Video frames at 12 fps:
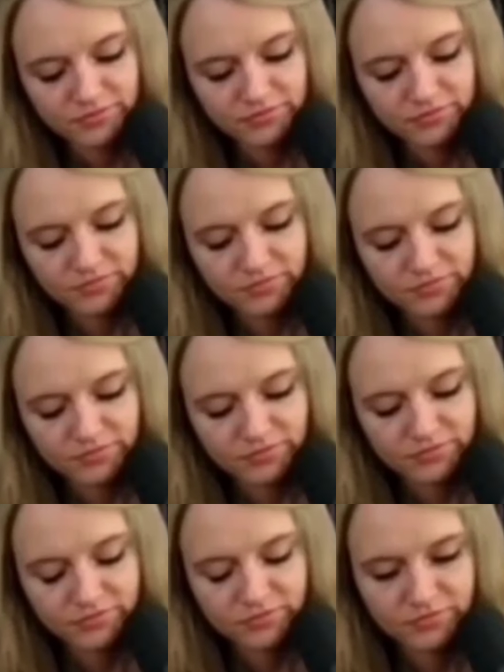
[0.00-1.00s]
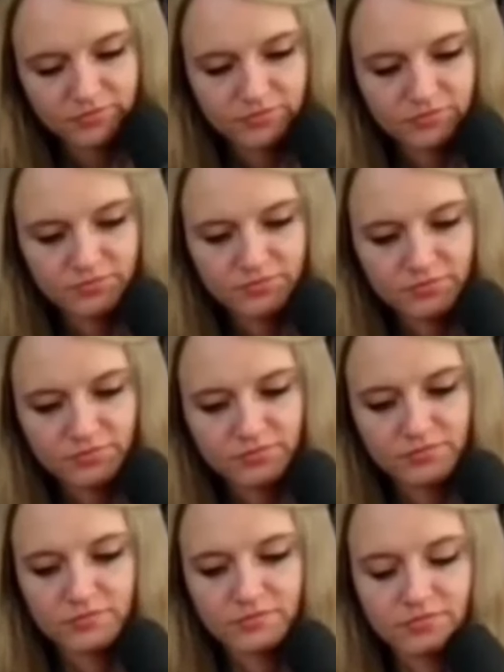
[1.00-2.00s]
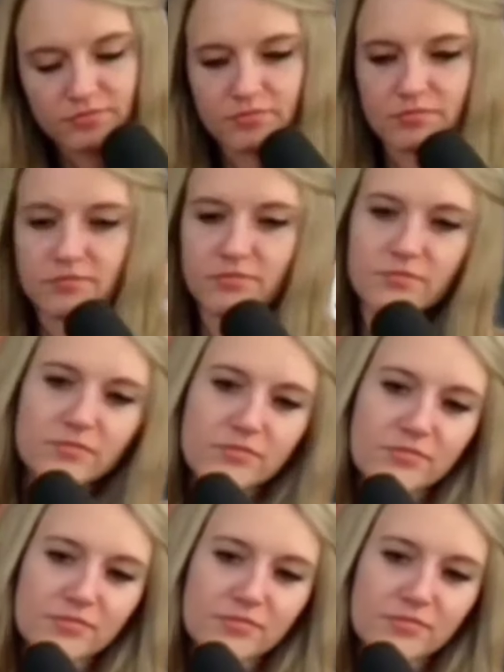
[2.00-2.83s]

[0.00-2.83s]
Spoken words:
(silent)